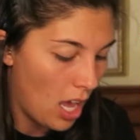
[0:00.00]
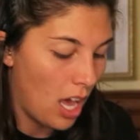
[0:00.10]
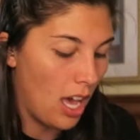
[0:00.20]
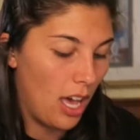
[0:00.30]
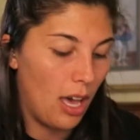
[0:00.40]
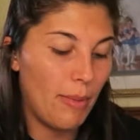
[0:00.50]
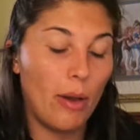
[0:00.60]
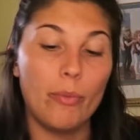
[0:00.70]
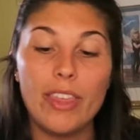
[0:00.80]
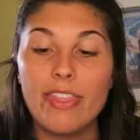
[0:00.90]
Um,
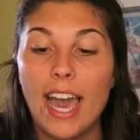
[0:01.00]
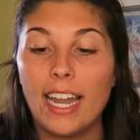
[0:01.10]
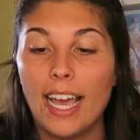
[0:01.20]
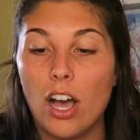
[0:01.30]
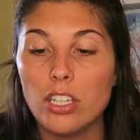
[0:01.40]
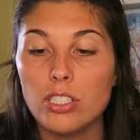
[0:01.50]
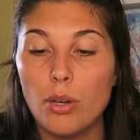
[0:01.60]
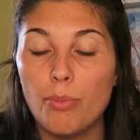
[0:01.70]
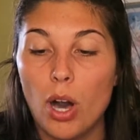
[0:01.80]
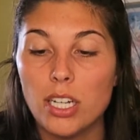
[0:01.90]
and with that, I also
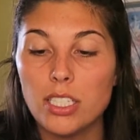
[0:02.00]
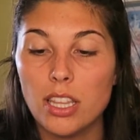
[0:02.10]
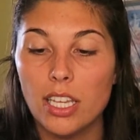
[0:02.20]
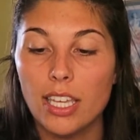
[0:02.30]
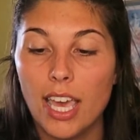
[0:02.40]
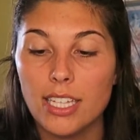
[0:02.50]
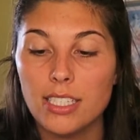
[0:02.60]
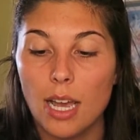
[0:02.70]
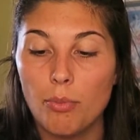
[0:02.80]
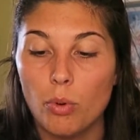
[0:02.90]
bought the Can't
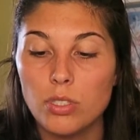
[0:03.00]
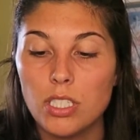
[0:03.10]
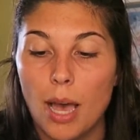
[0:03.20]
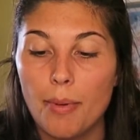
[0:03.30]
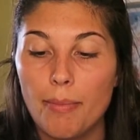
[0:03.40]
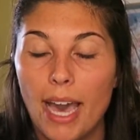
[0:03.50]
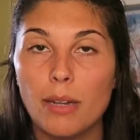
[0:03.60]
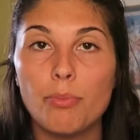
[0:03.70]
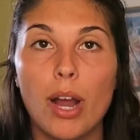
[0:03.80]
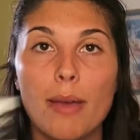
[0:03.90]
Stop Won't Stop matte
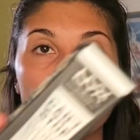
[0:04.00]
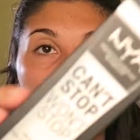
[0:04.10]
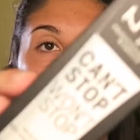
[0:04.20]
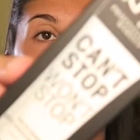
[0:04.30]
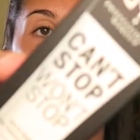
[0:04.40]
primer to go